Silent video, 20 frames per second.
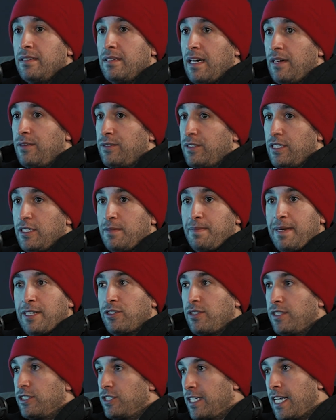I was in special
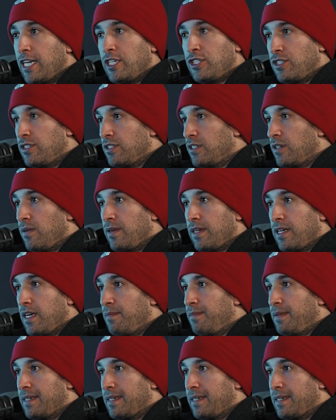education growing up.